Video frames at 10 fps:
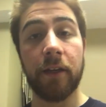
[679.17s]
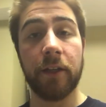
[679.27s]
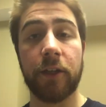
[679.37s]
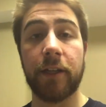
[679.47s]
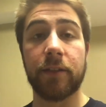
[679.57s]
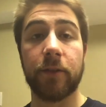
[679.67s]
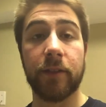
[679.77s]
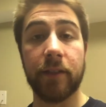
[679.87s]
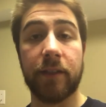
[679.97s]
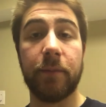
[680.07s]
Okay, so our
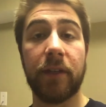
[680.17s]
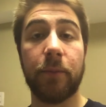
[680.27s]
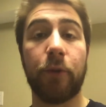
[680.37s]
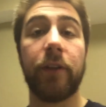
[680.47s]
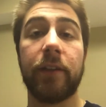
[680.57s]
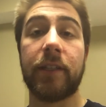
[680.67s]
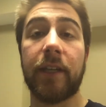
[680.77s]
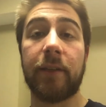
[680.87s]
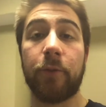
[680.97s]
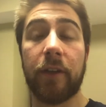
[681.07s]
60-minute boil is
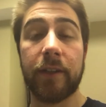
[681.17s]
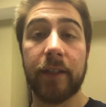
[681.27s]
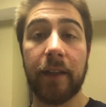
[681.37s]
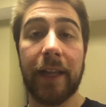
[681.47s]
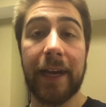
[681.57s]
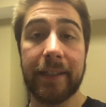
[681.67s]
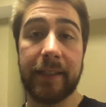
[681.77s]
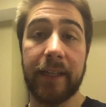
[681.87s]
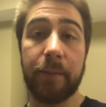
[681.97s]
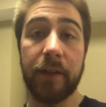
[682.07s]
done. We're on to the last
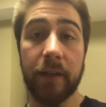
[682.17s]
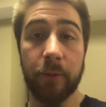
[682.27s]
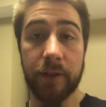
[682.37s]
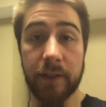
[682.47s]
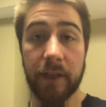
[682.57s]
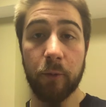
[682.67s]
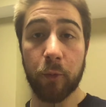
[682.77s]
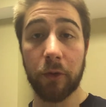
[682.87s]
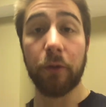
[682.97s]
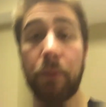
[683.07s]
step here, which is a
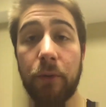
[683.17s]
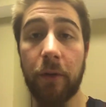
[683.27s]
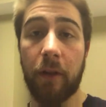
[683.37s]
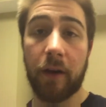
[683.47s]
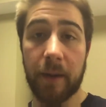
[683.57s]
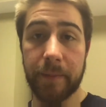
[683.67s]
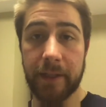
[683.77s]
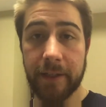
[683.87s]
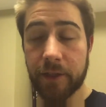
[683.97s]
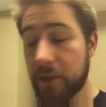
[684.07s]
whirlpool hop
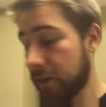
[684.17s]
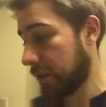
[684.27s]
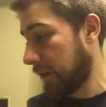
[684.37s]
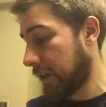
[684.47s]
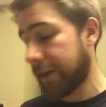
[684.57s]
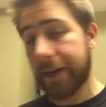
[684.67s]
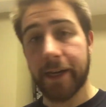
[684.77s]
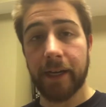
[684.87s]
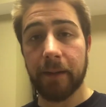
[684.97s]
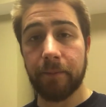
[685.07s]
addition.
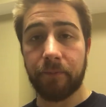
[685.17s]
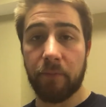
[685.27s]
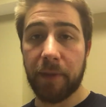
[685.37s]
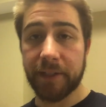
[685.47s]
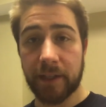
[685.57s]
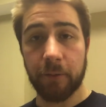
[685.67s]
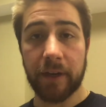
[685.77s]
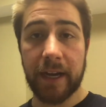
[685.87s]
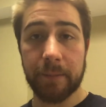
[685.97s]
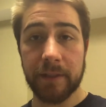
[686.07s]
Basically what
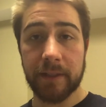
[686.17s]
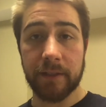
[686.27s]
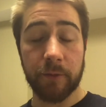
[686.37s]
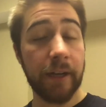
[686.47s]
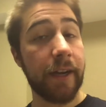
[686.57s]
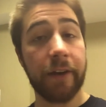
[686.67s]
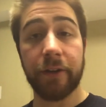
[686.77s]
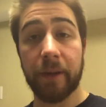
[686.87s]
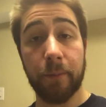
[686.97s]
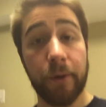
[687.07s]
happens is right now you're
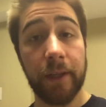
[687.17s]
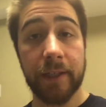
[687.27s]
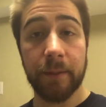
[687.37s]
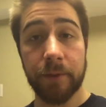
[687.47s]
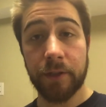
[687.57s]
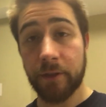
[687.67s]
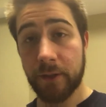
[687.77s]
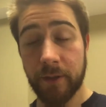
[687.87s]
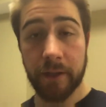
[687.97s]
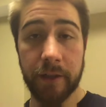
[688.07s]
at boiling temperature,
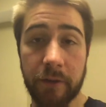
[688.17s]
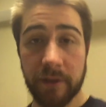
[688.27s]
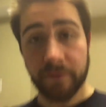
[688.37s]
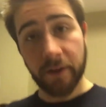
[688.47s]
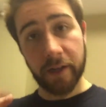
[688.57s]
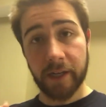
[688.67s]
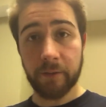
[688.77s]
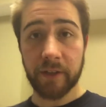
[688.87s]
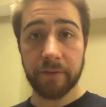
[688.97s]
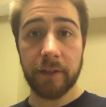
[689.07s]
200 degrees Fahrenheit
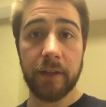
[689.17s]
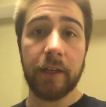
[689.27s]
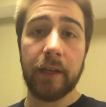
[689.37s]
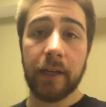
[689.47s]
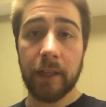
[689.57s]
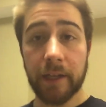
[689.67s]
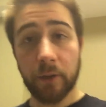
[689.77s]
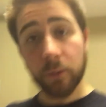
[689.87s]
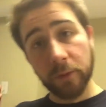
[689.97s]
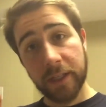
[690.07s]
roughly. Let it
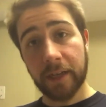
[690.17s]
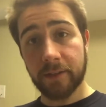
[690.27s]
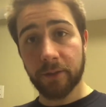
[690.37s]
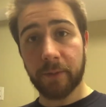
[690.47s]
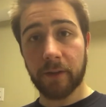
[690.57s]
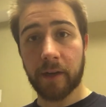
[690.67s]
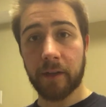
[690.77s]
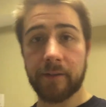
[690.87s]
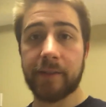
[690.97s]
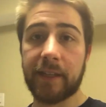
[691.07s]
cool down to about
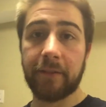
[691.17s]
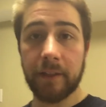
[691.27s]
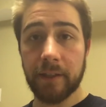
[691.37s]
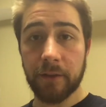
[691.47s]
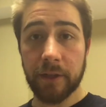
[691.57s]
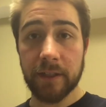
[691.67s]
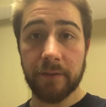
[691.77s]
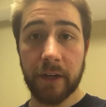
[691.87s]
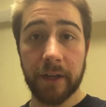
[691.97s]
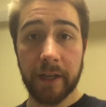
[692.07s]
170 degrees
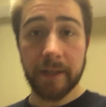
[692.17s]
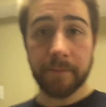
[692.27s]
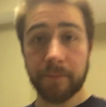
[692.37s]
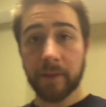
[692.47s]
Fahrenheit.